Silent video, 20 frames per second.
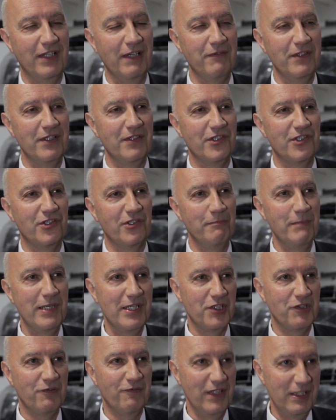given us
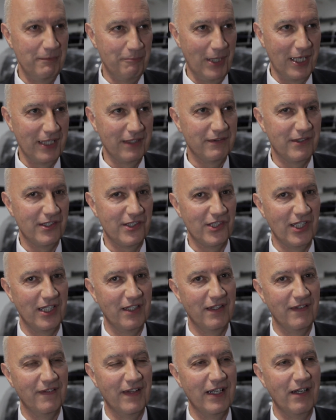tremendous feedback to say
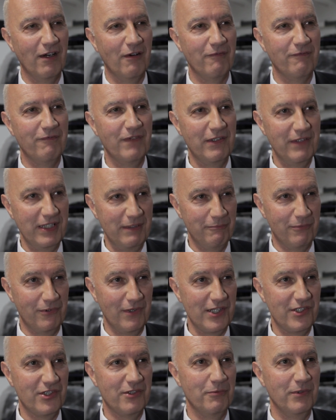that they are very
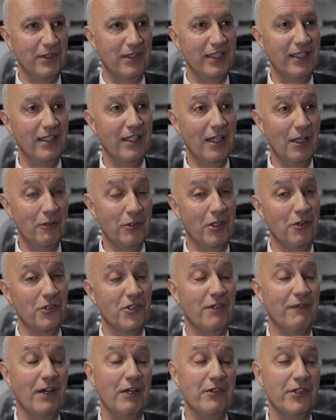impressed with the low
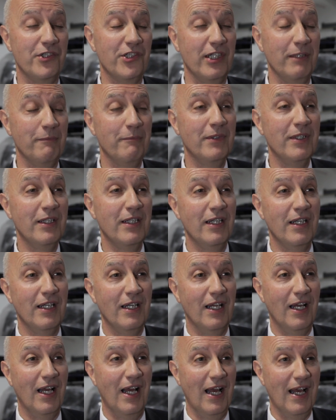cost of ownership
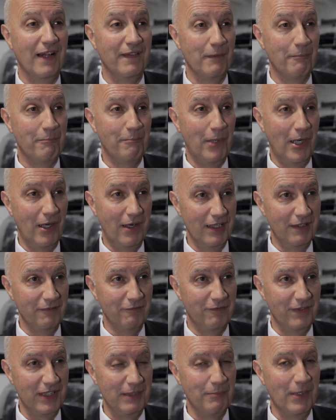and the pilot
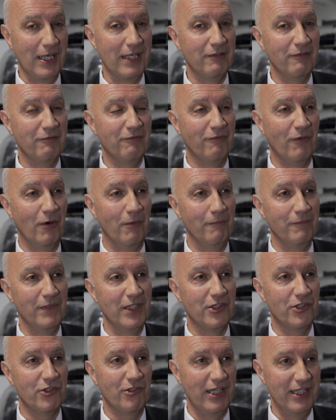feedback from
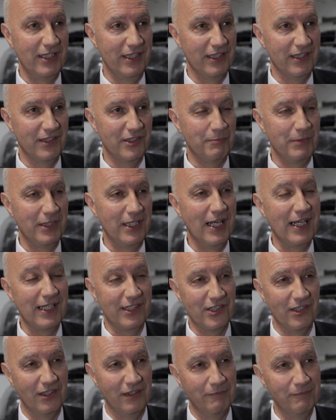the training has been
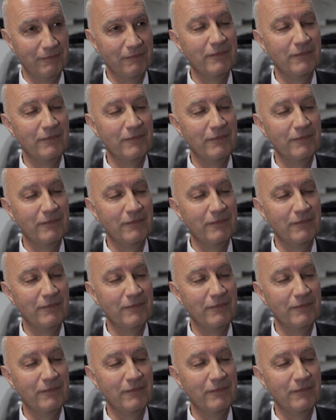excellent.